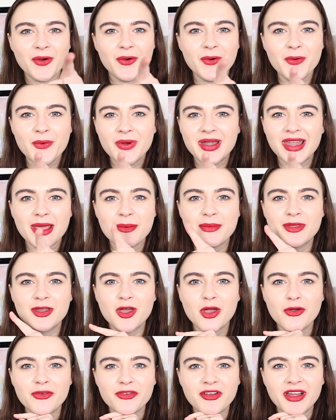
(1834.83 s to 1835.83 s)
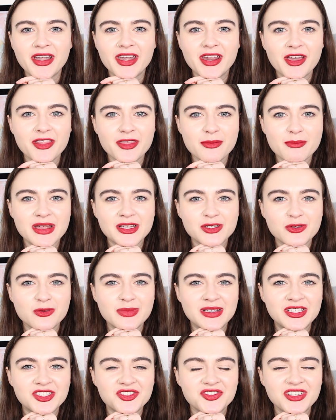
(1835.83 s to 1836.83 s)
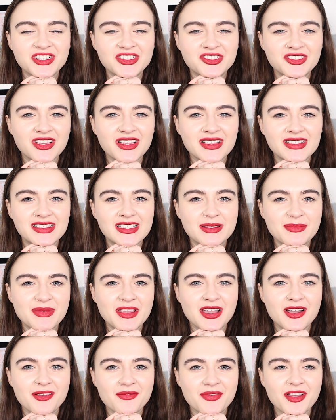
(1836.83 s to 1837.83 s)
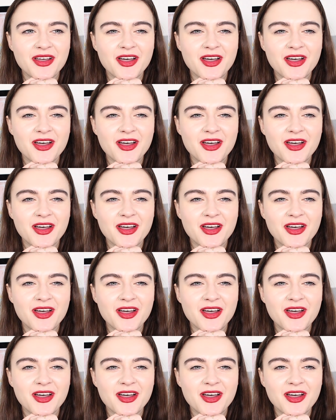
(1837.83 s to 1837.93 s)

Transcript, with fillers: Oh, and let me know if there are any other medical mysteries you'd like to see me cover.